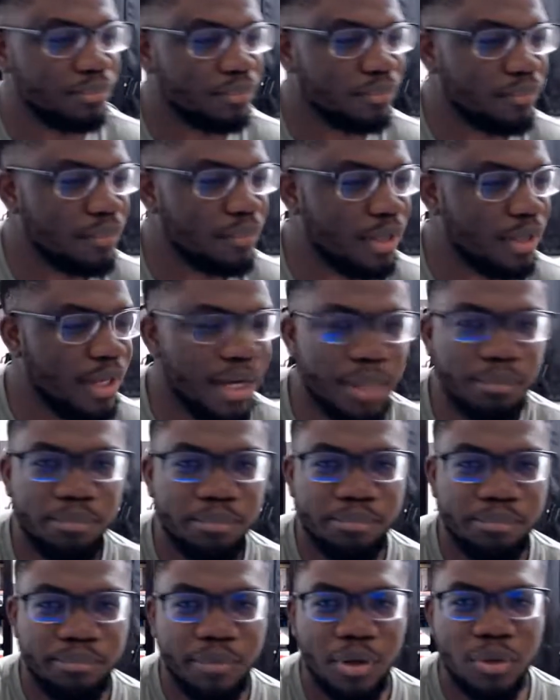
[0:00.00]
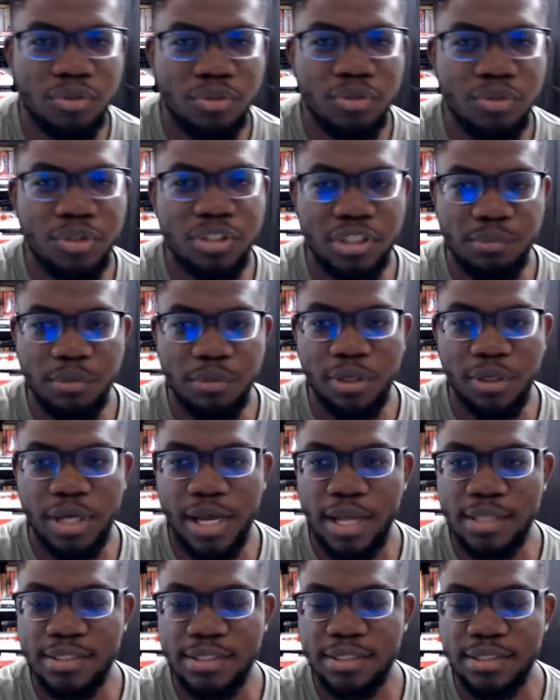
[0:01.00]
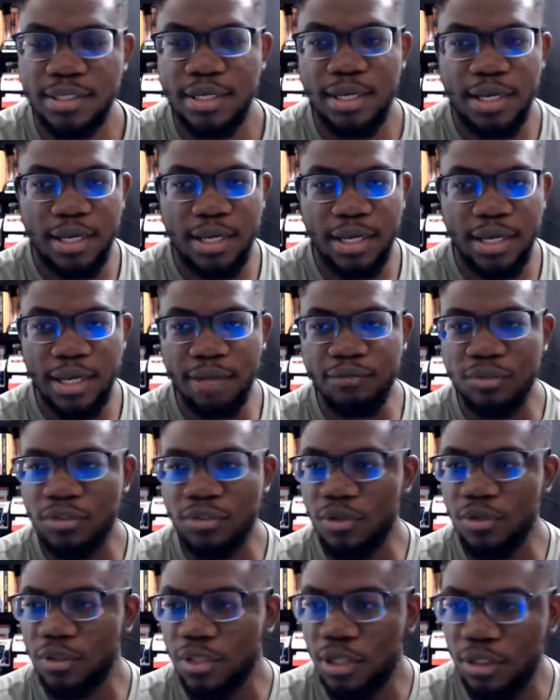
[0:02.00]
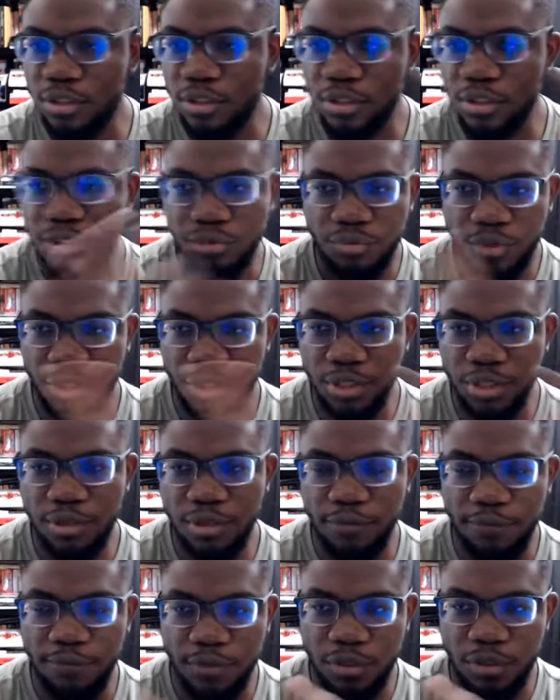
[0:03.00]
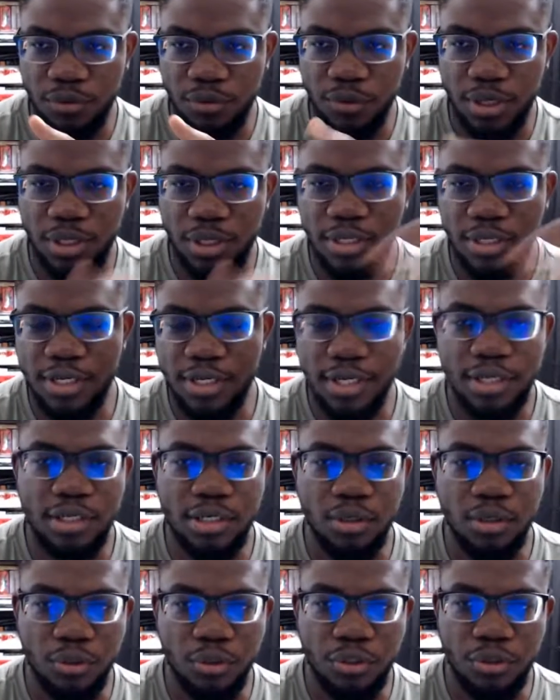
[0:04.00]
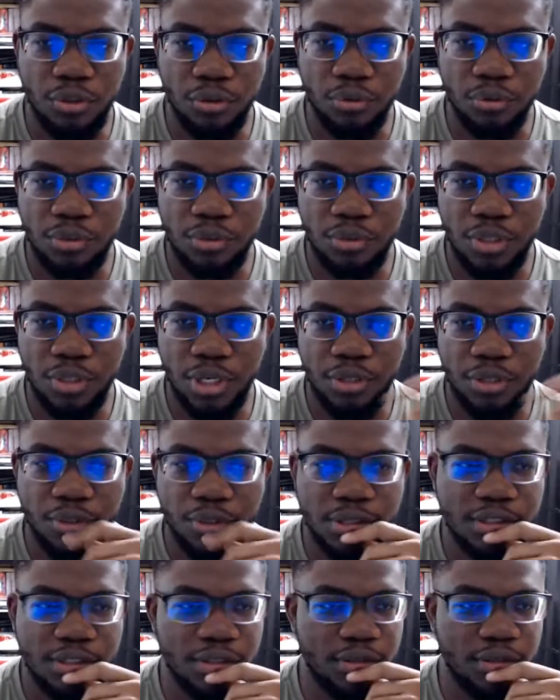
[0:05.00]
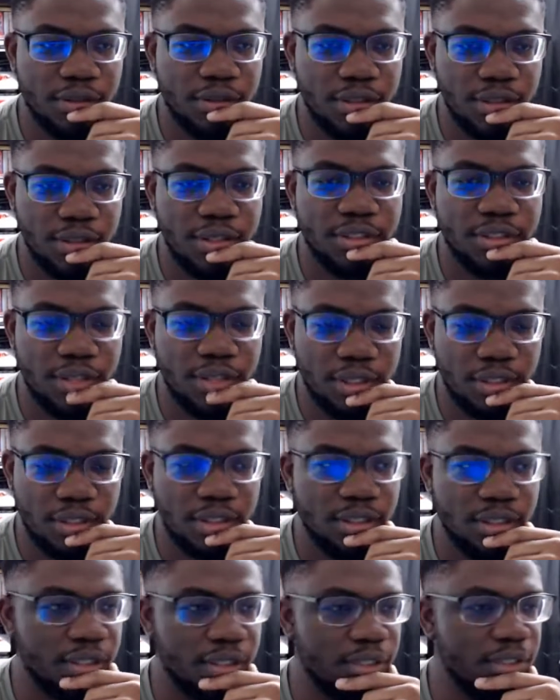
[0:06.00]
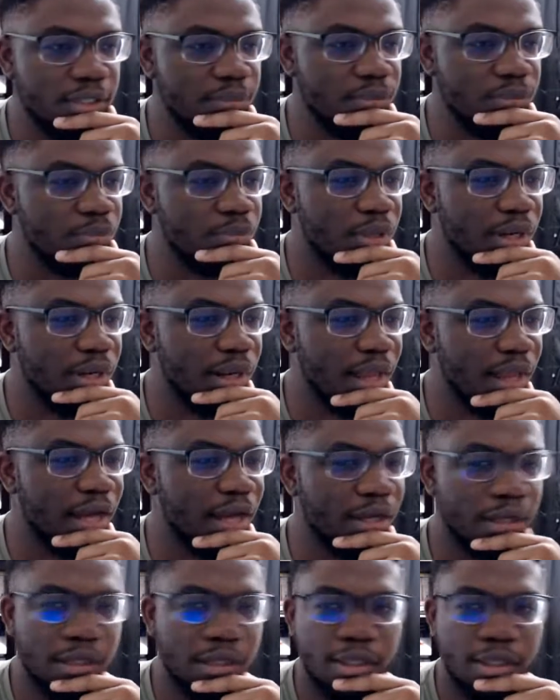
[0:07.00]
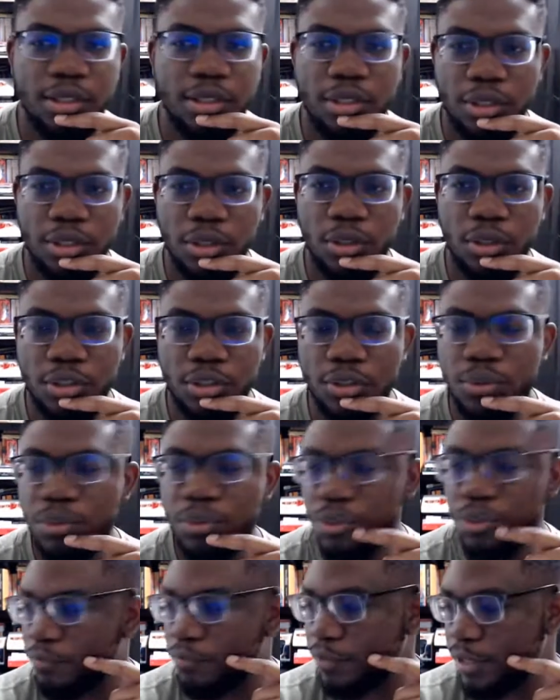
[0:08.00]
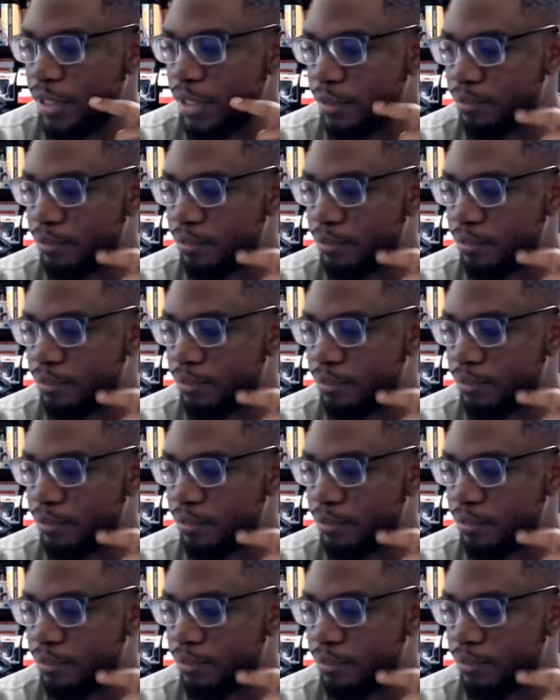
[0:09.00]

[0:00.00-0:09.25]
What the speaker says: yeah, I want to do a simulcast. I have to sort out the screen, the video, and then the audio, so that I know there seems to be a lag on the audio for that.